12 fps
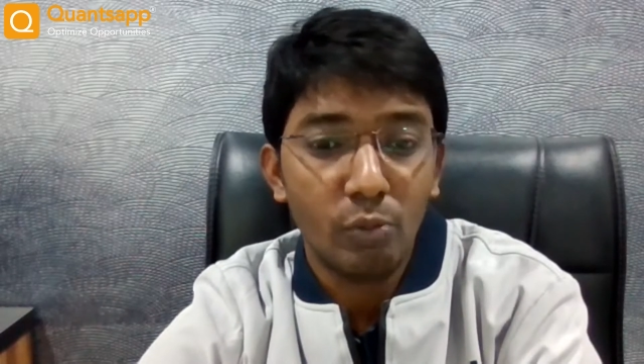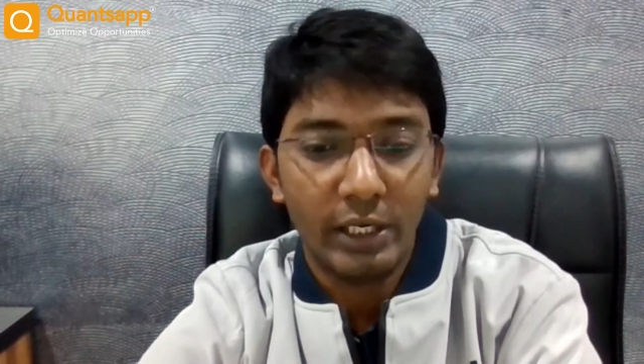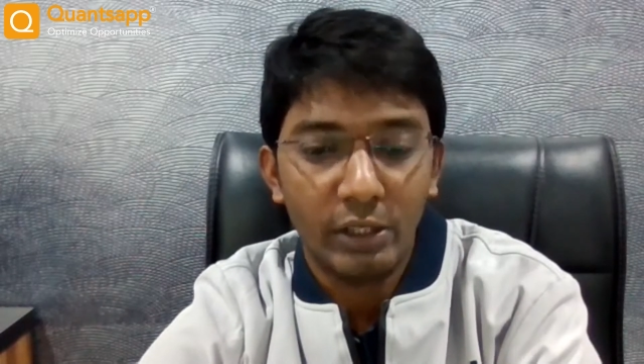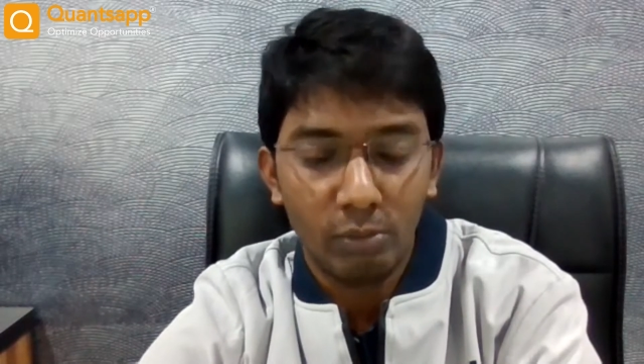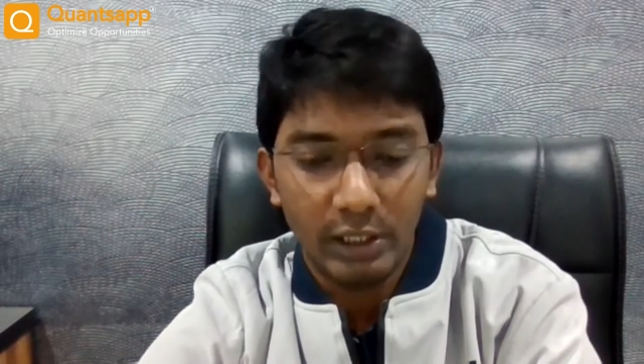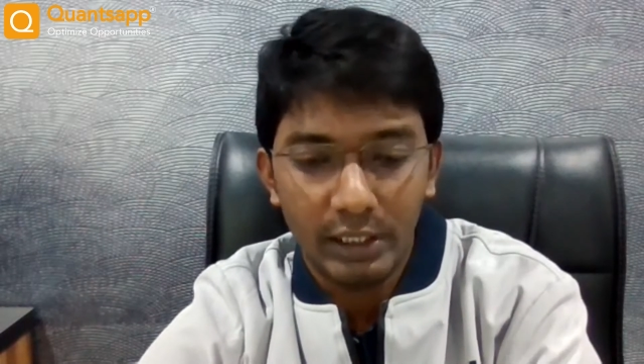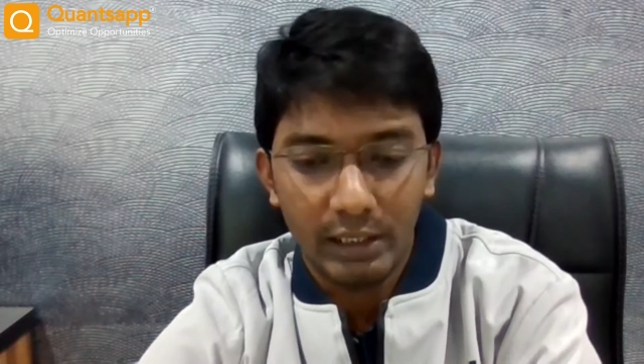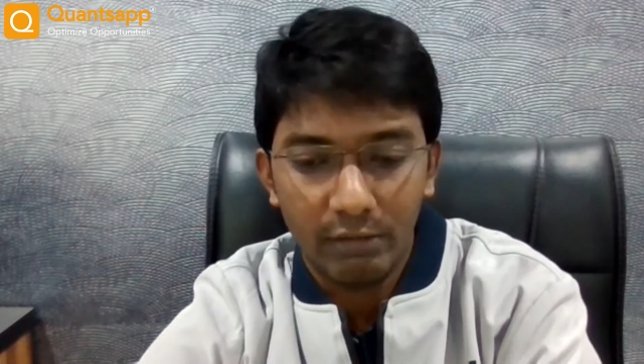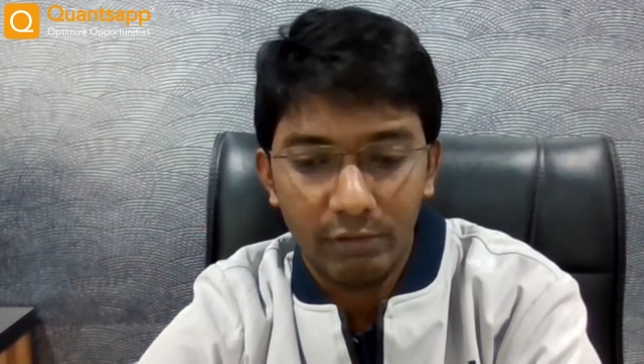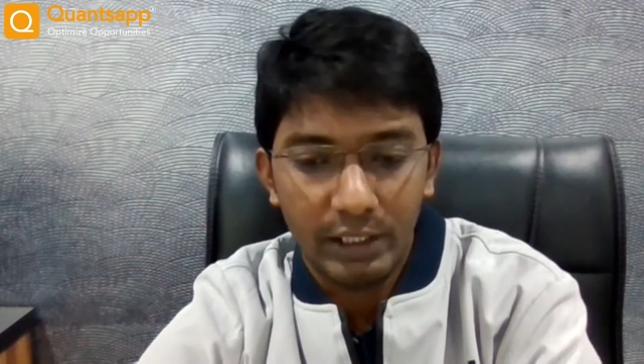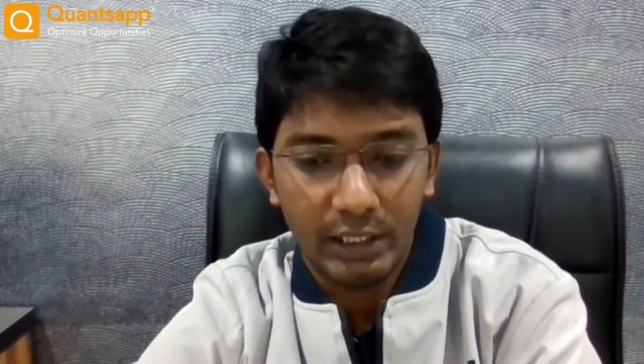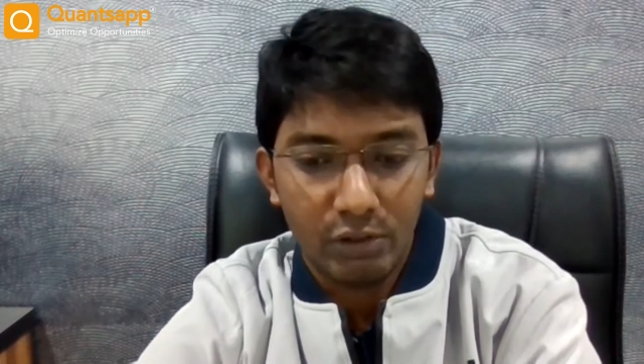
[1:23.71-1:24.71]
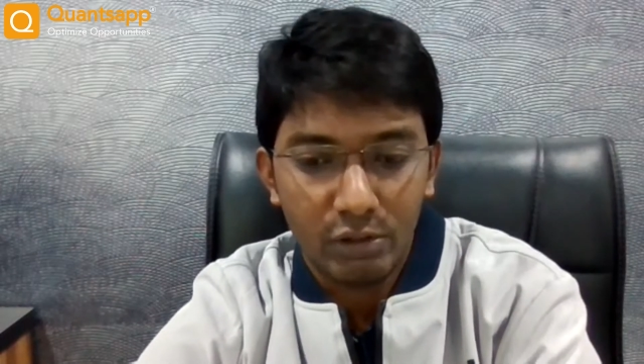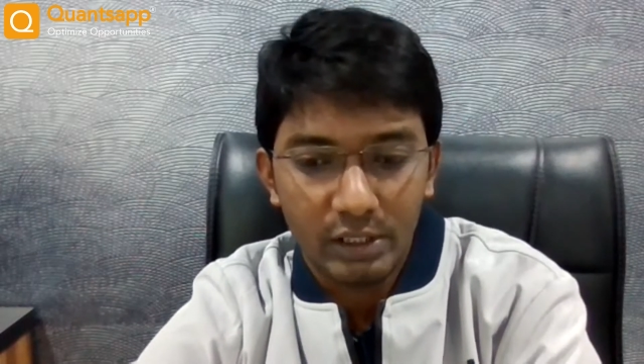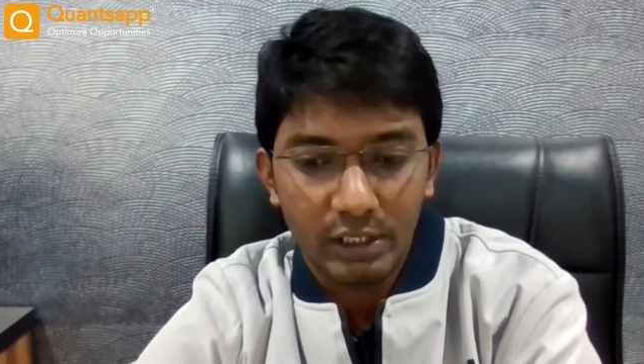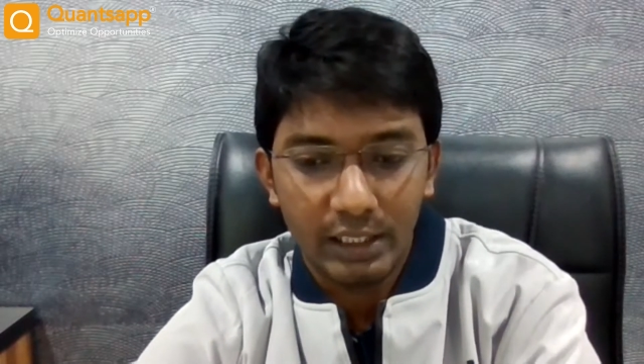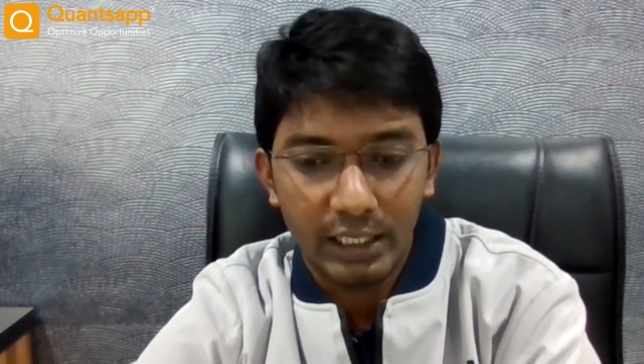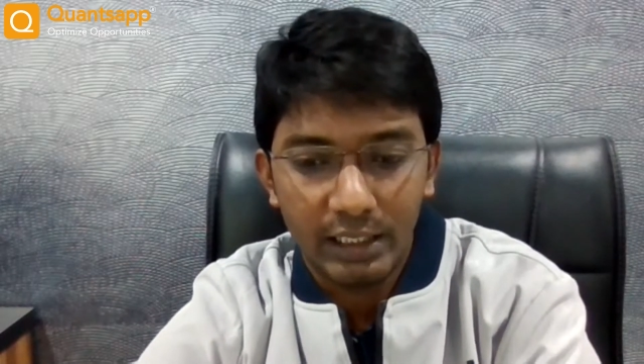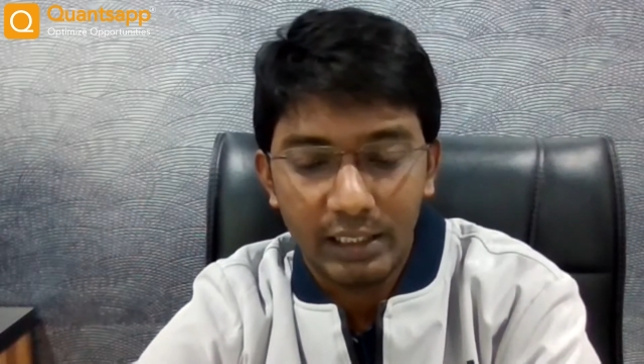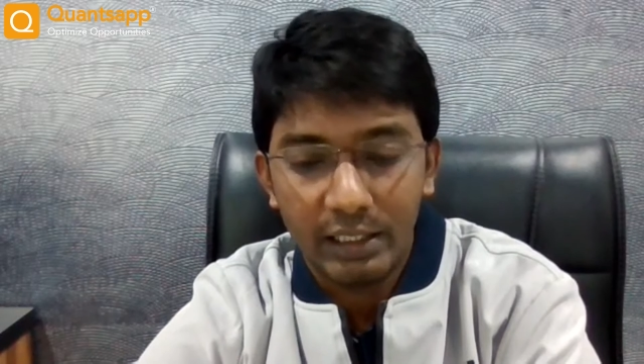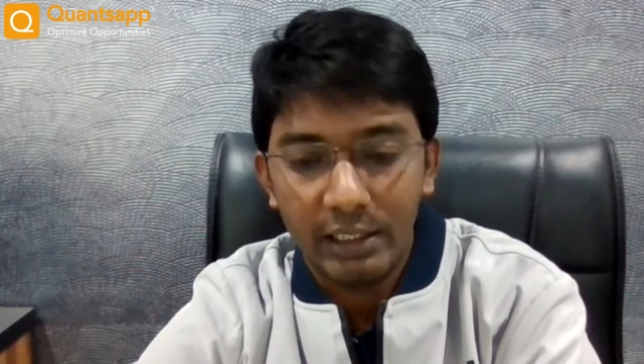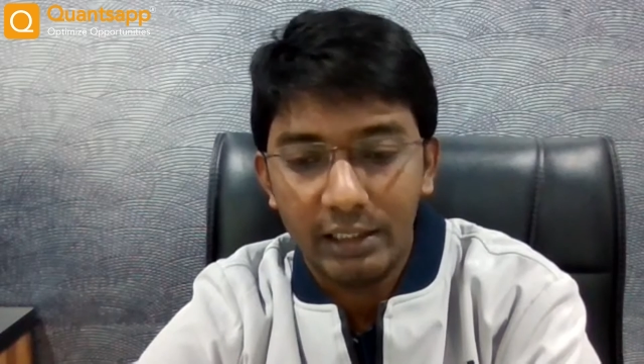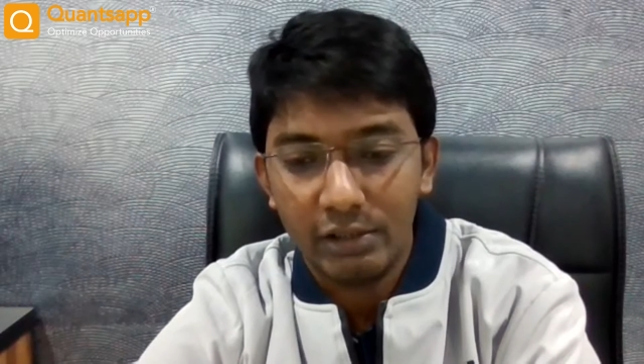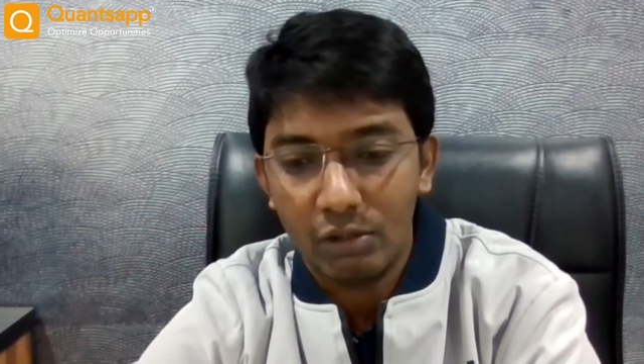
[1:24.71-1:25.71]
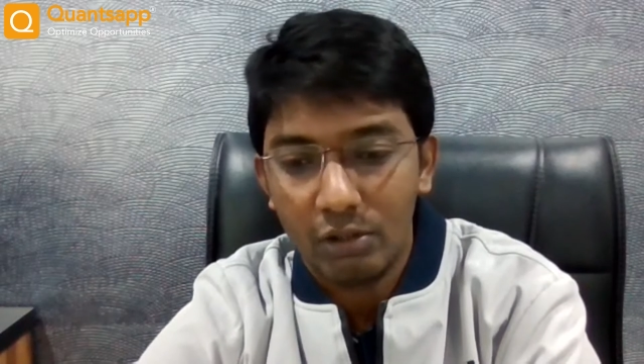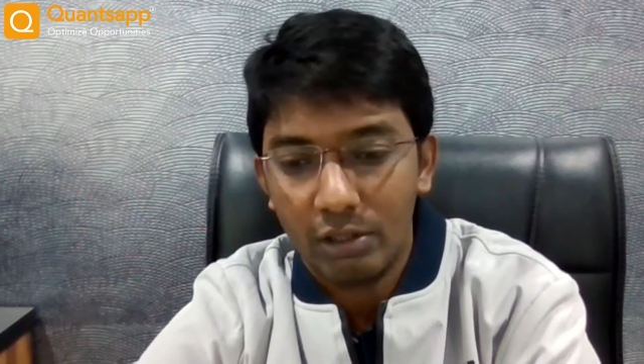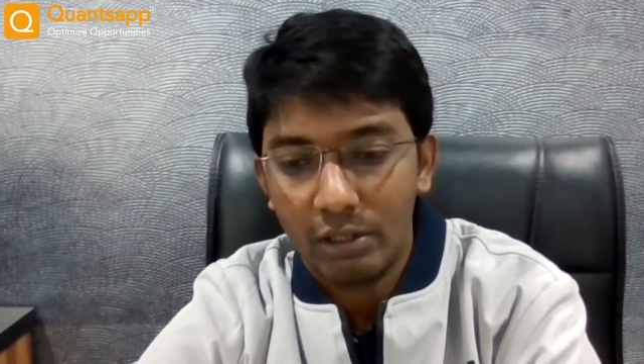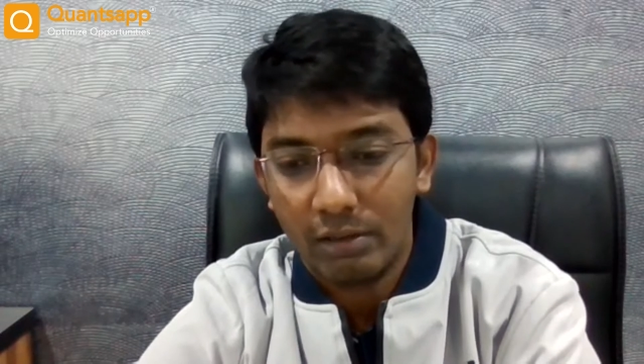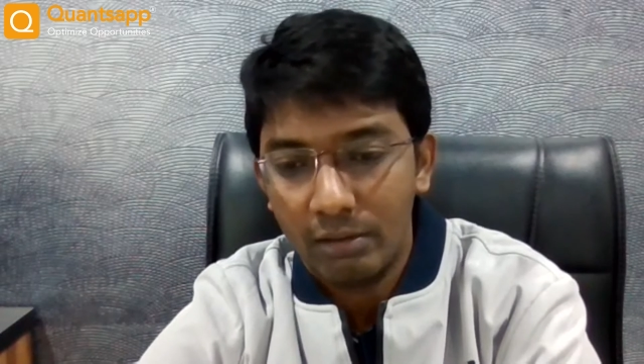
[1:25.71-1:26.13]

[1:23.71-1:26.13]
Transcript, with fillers: manipulate. We cannot say that it is not,